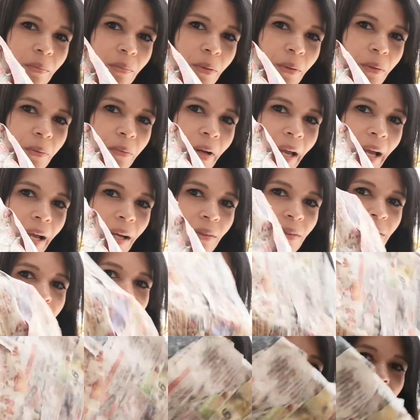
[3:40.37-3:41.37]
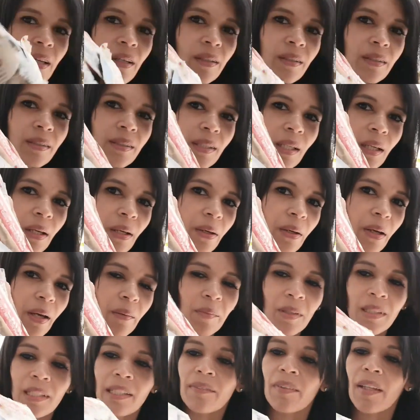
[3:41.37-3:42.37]
more round. So
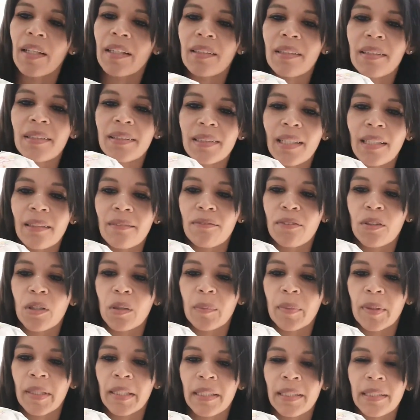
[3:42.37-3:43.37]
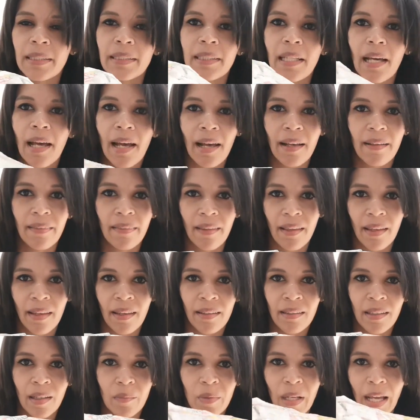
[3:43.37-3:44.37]
I'm going to leave that in the sun for a bit, and
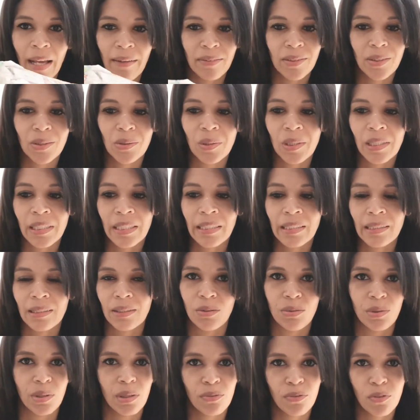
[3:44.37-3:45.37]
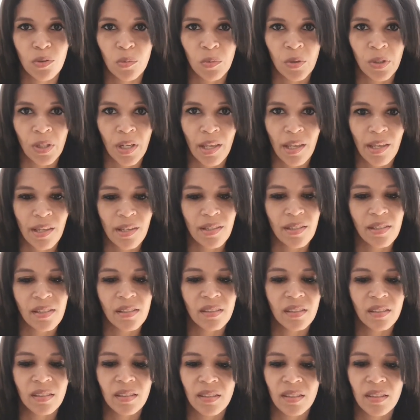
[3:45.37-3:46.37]
then I'm going to have to do at least 3 or 4 more
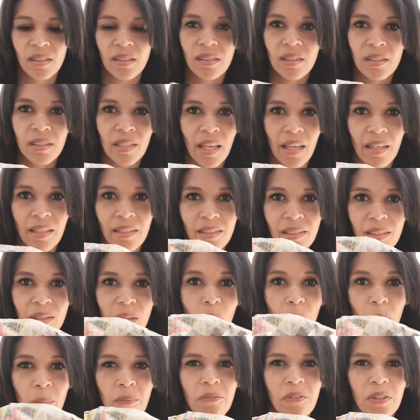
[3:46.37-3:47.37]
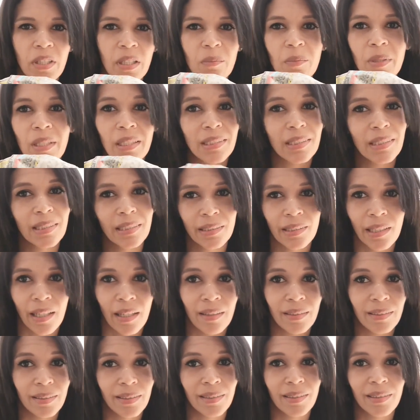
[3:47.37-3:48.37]
layers today still, hopefully. But it's, yeah,
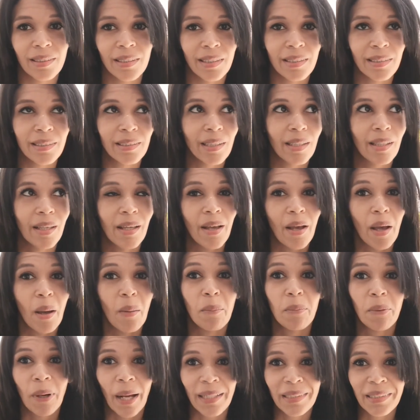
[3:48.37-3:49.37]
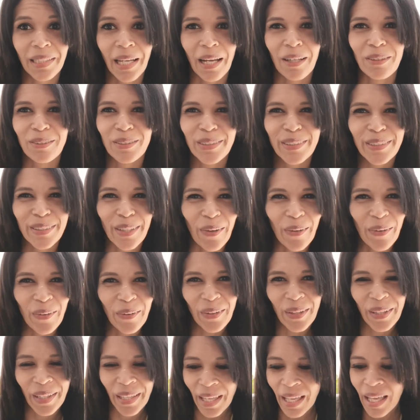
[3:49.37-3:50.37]
as you can see, it's bright out, so
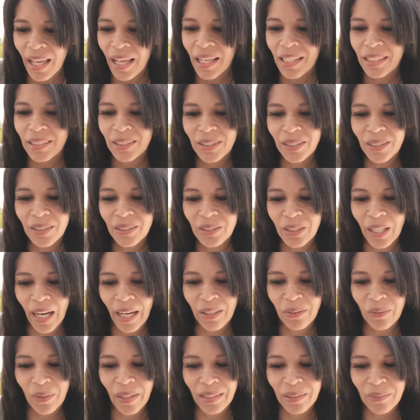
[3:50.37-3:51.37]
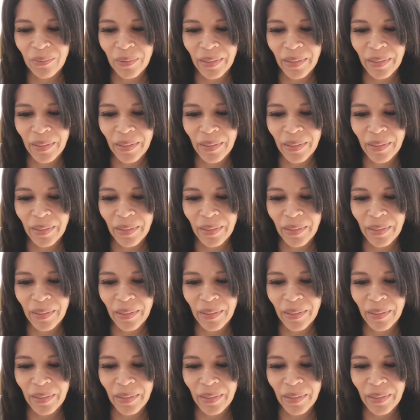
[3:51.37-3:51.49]
it should dry quite